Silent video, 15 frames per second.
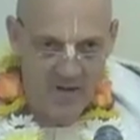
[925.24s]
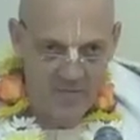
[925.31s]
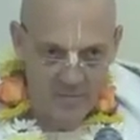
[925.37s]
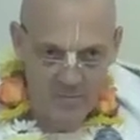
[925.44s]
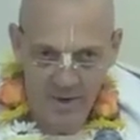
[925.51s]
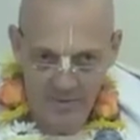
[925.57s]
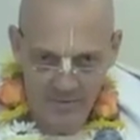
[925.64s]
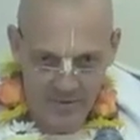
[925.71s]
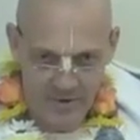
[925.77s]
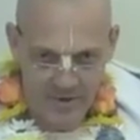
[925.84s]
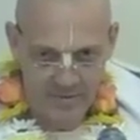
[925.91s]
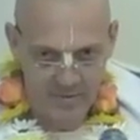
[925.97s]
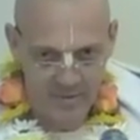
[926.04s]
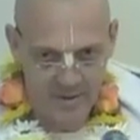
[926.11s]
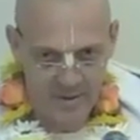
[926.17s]
a mantra
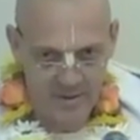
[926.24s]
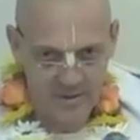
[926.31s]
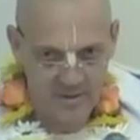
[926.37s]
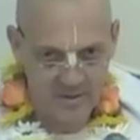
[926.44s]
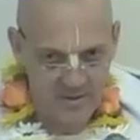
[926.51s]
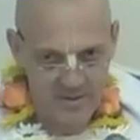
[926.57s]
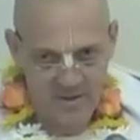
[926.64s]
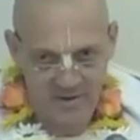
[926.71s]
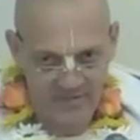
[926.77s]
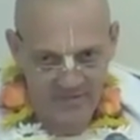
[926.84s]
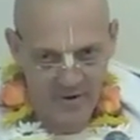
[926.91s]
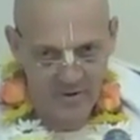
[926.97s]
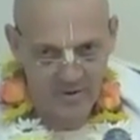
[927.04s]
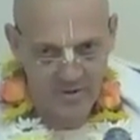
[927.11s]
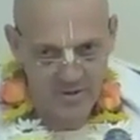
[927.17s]
I can get
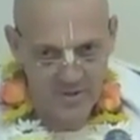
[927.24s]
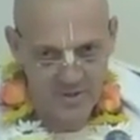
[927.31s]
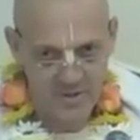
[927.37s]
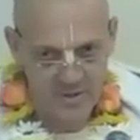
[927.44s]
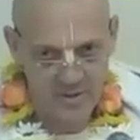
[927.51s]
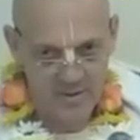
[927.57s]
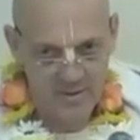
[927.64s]
focused.